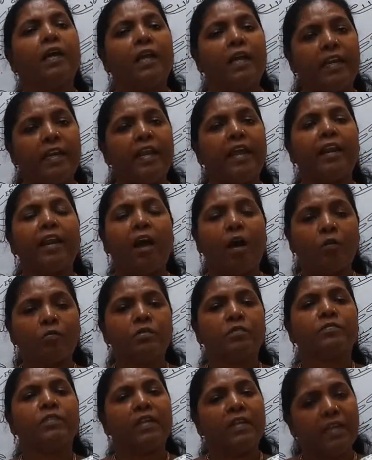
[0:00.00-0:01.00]
in and out
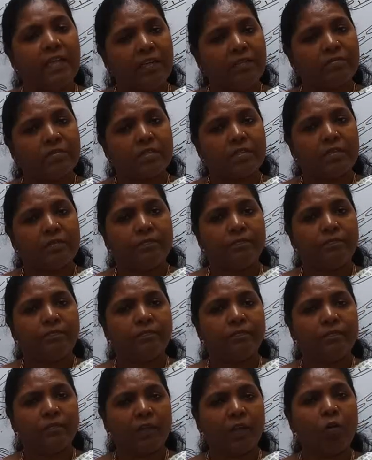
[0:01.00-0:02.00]
of the leaves.
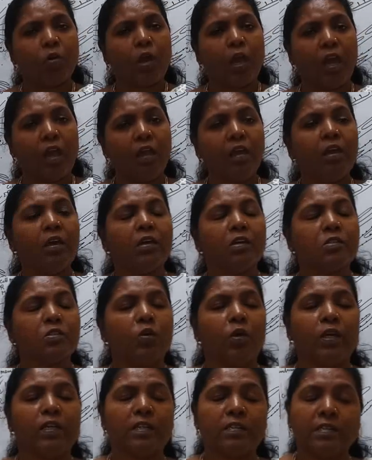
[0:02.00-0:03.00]
Okay, so
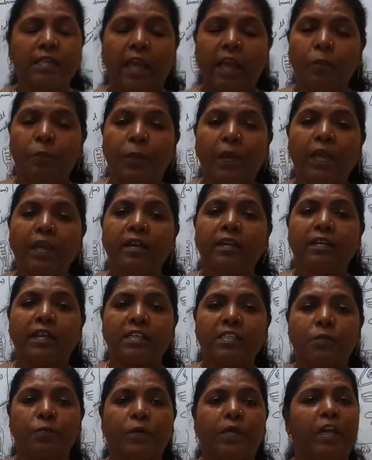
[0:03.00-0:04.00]
it is helping in
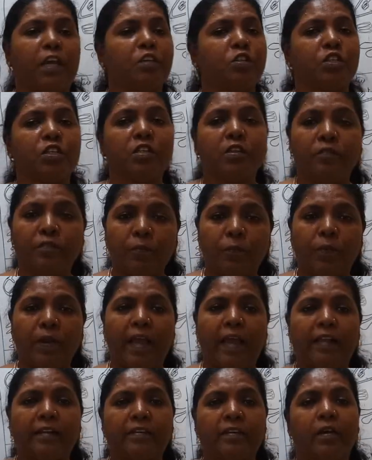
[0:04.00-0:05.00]
respiration of the
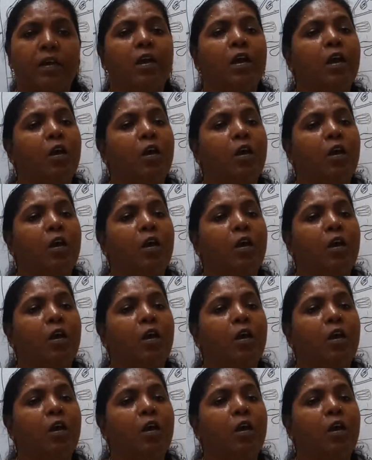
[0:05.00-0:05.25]
plant.